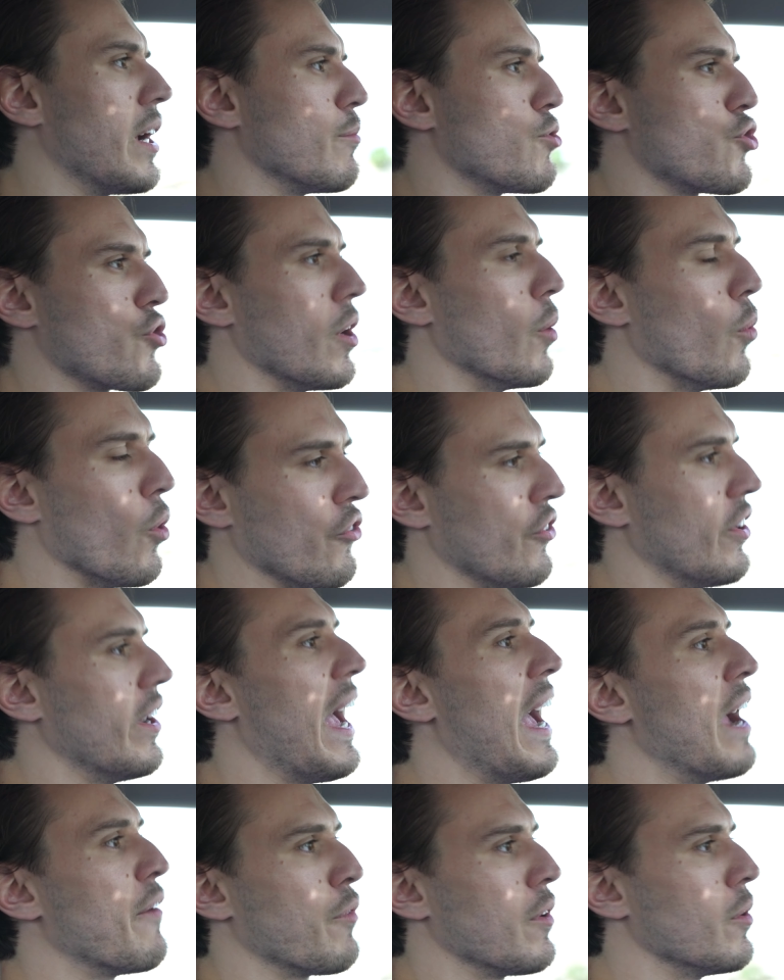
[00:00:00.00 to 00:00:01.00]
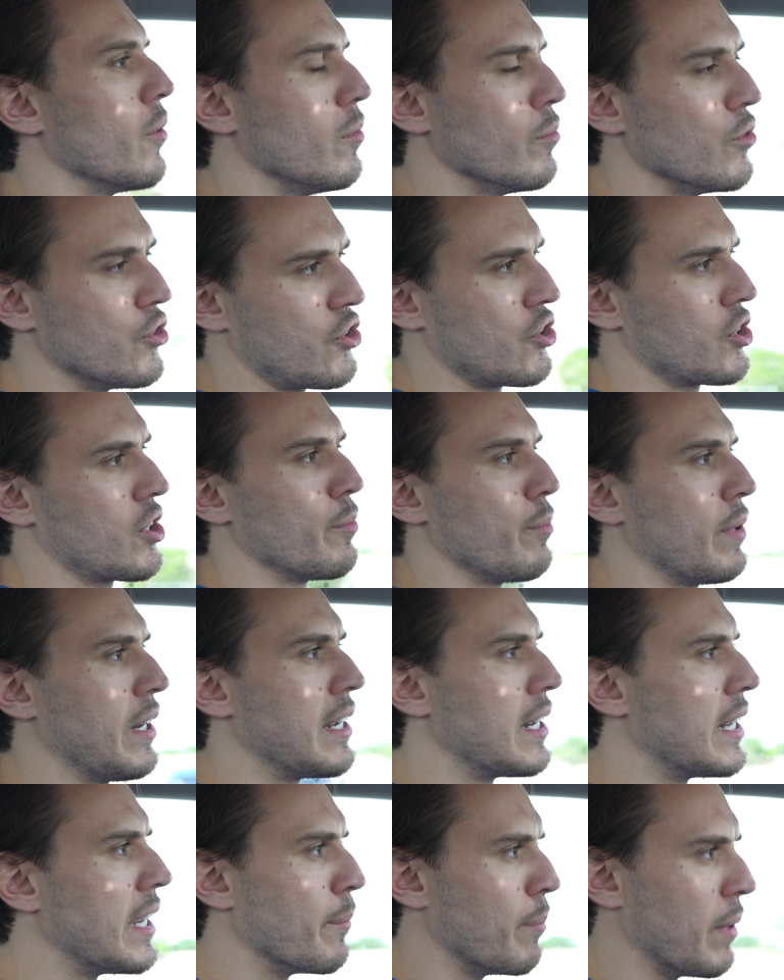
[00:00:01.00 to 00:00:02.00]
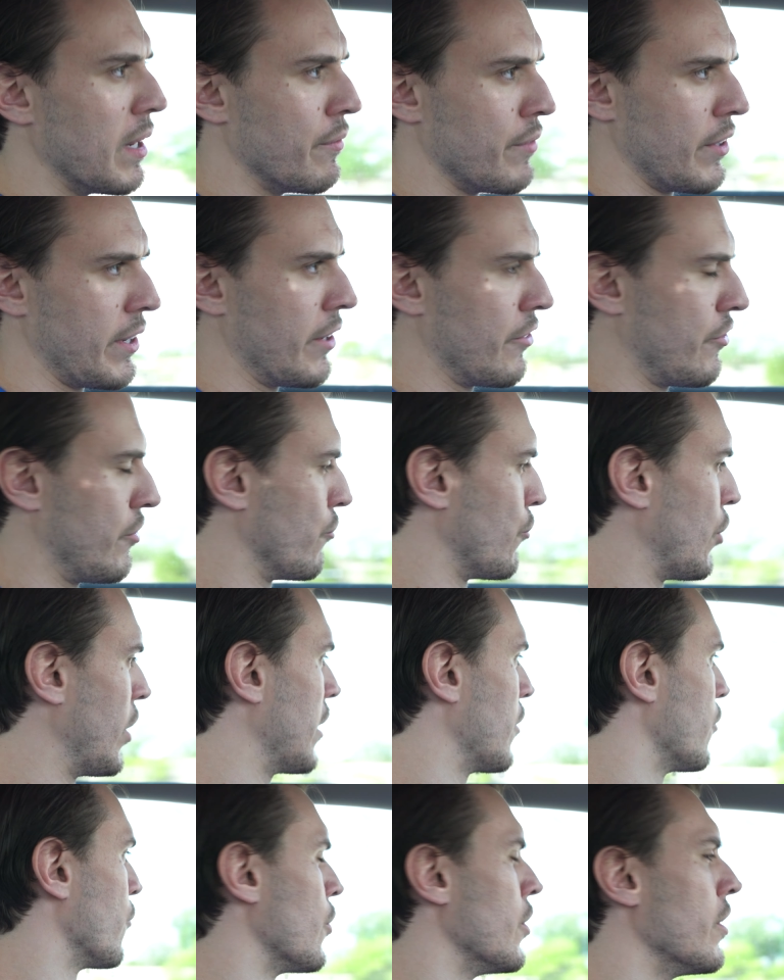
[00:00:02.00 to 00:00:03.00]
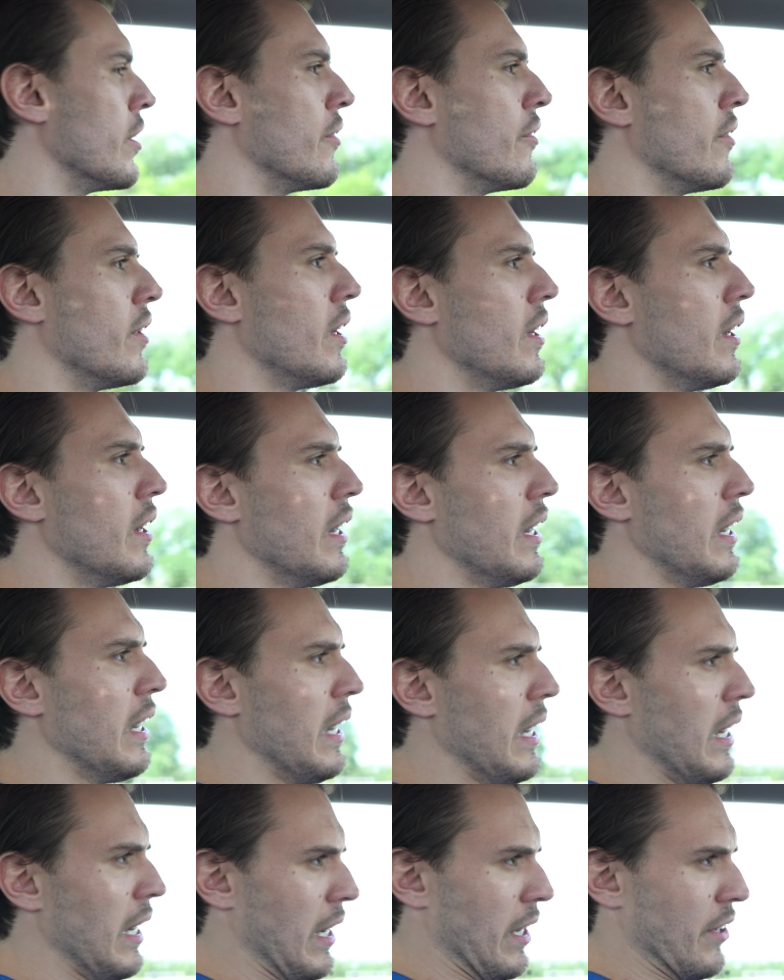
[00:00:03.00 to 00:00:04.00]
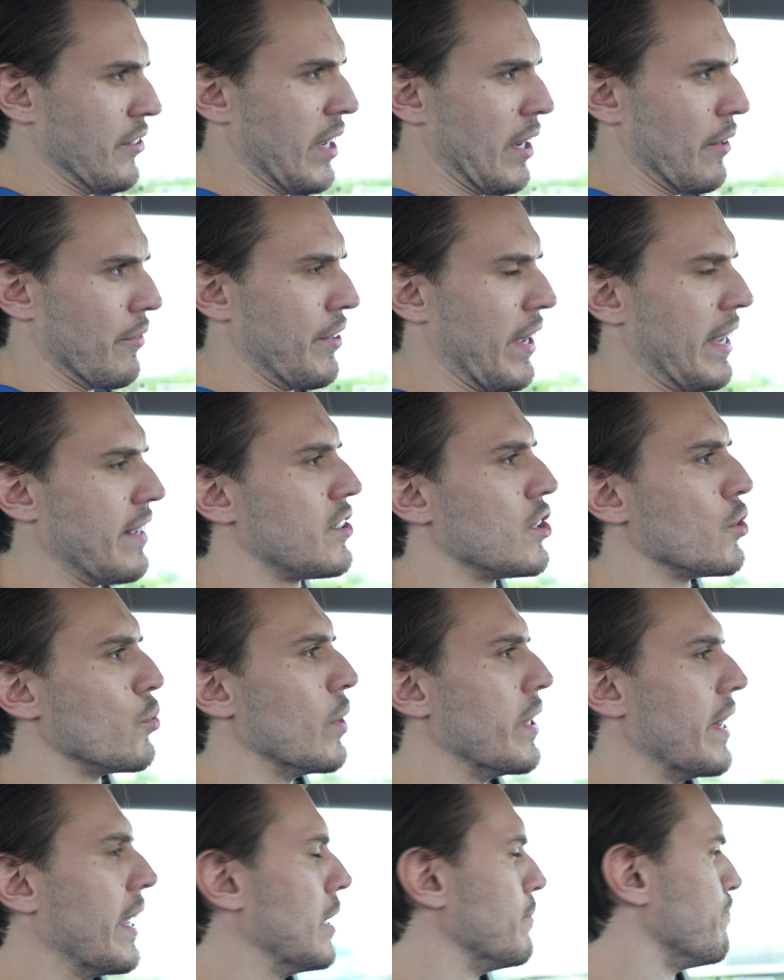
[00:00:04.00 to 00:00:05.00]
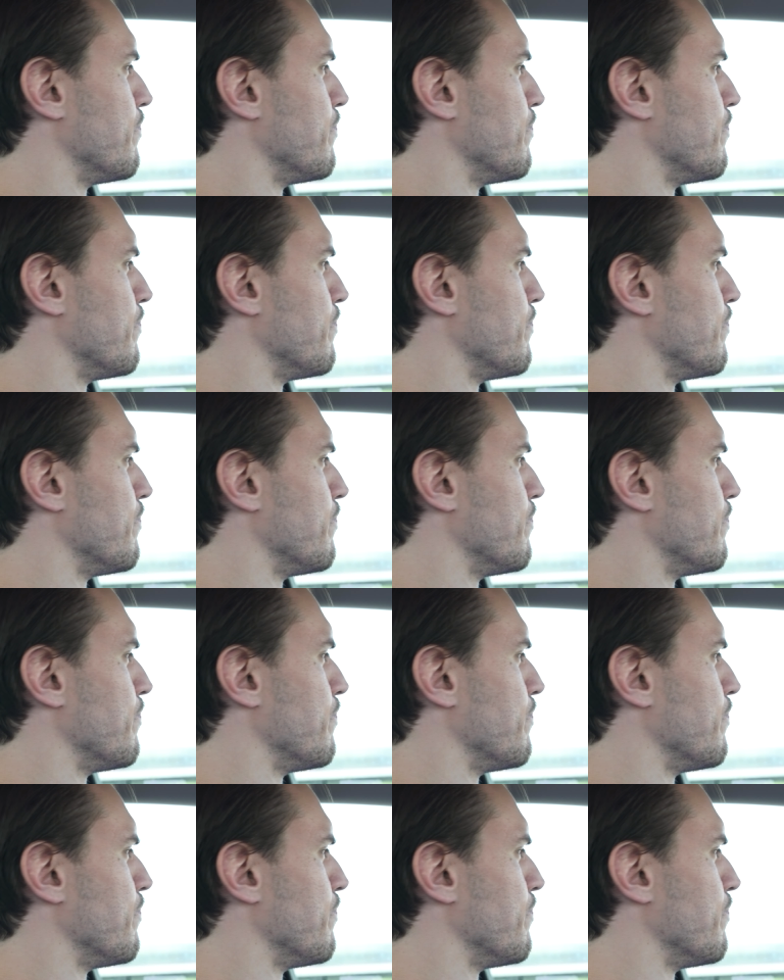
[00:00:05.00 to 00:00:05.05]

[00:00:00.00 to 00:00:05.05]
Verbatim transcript: I'm sure it wasn't everyone was just completely oblivious and ignorant and self centered with it.